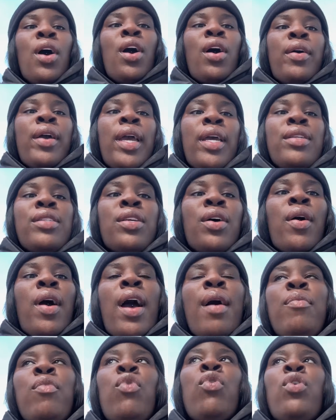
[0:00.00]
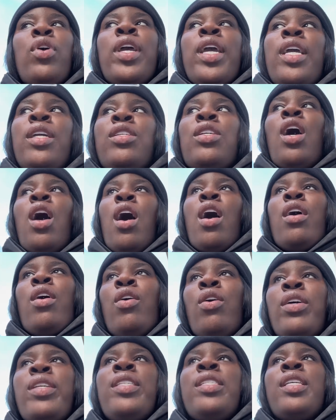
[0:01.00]
Okay, so I'm walking to
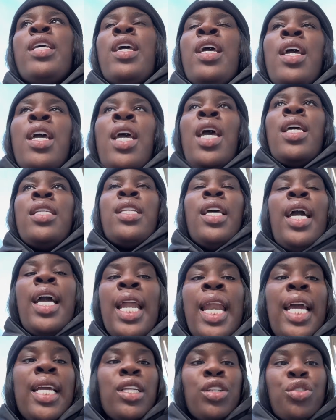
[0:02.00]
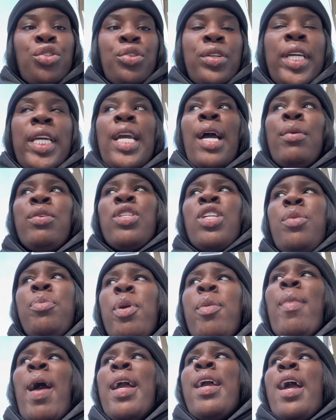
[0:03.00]
Argos to collect the tree. I was going to
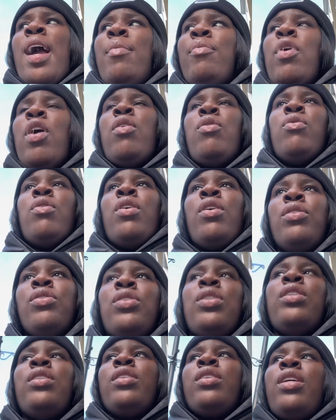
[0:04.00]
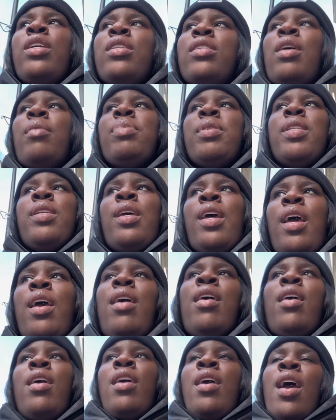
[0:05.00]
bring my camera. Oh, God, she is upset.
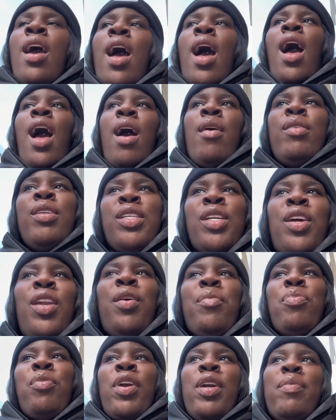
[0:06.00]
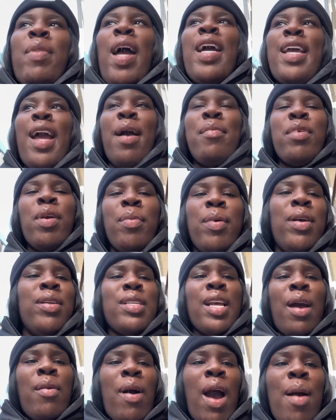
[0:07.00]
I was going to bring my camera, but it was
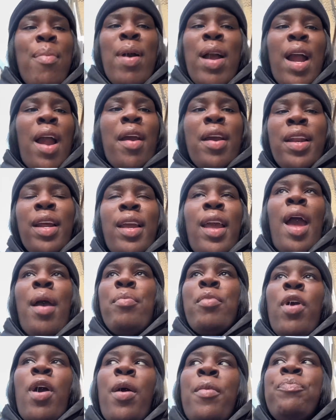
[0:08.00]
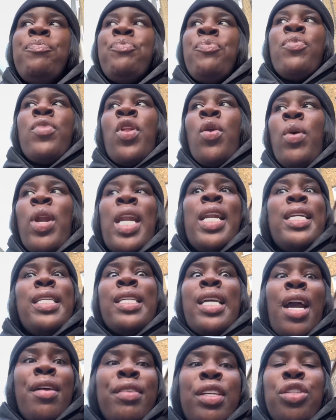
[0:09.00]
like, why am I carrying a camera when I need to
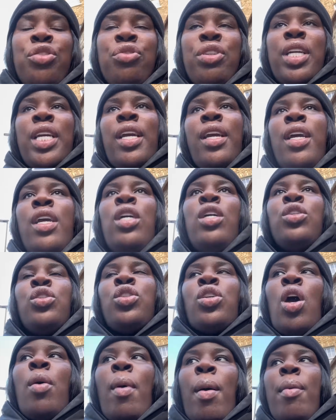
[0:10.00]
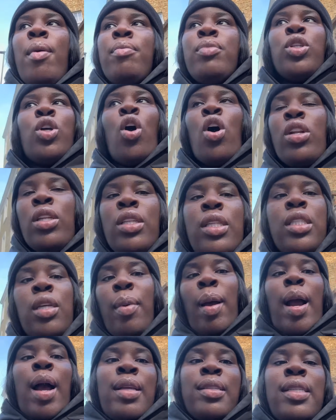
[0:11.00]
carry a tree? So my mum's gone to
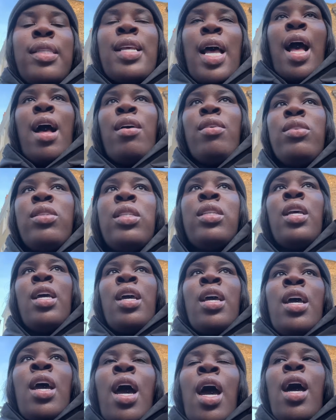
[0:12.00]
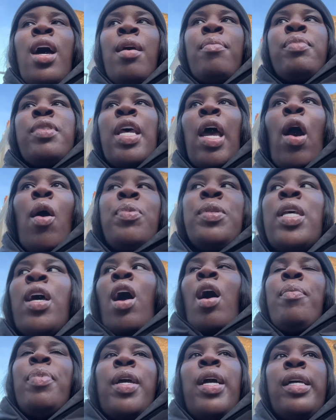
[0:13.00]
my cousin's house to help set
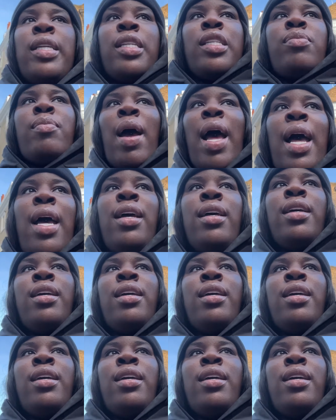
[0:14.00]
up because it's my...